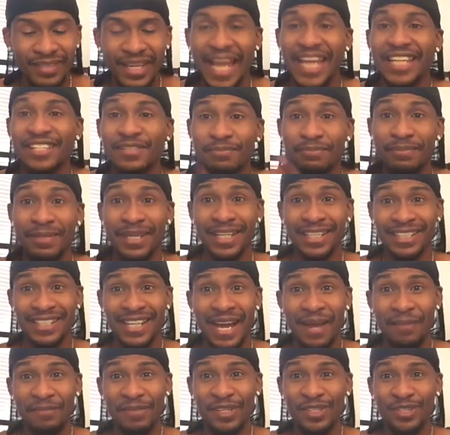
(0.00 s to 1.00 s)
as many
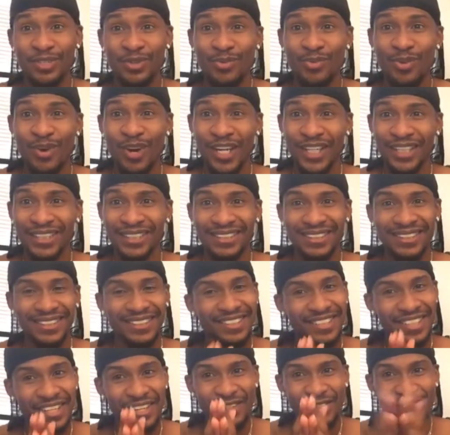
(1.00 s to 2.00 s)
times as you want.
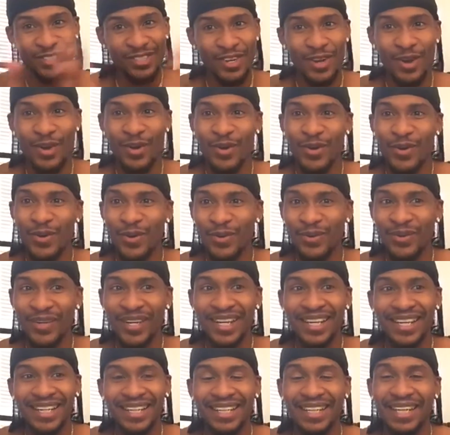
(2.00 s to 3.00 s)
There's no
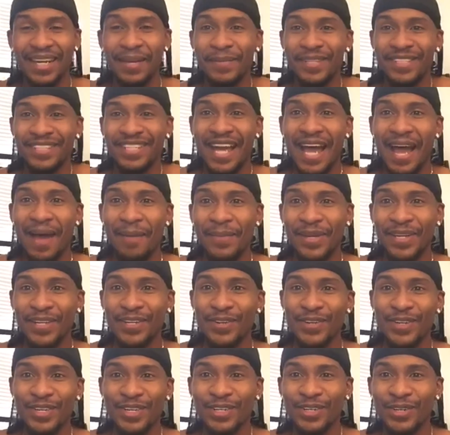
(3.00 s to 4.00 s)
limit to how many
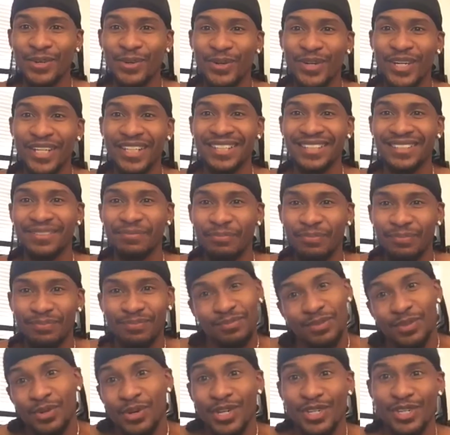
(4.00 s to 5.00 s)
you can do it.
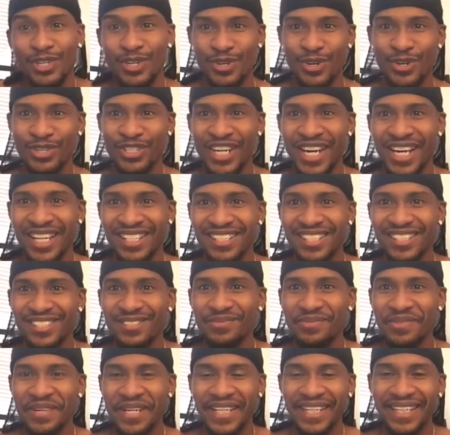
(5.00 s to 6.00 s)
Increases your chances
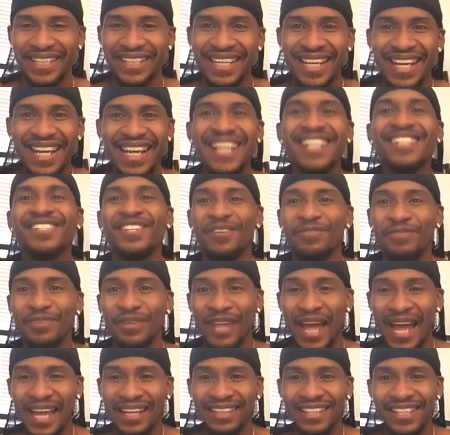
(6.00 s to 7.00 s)
of winning. So if you
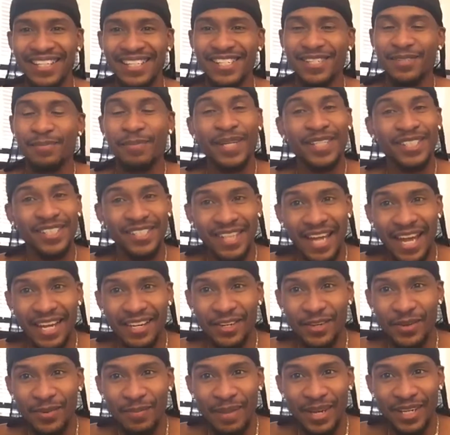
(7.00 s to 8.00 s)
like these as much as I
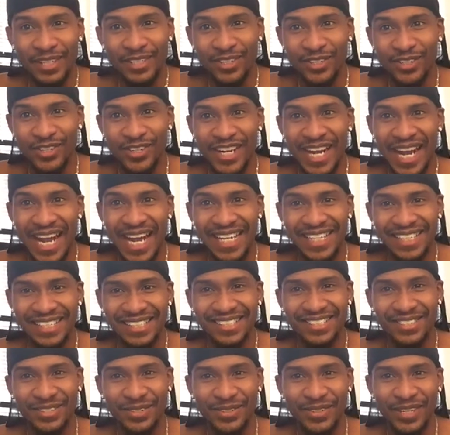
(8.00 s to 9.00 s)
do, make sure you
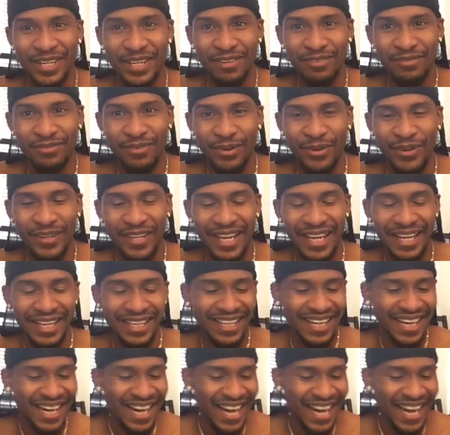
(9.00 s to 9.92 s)
guys tune in for that.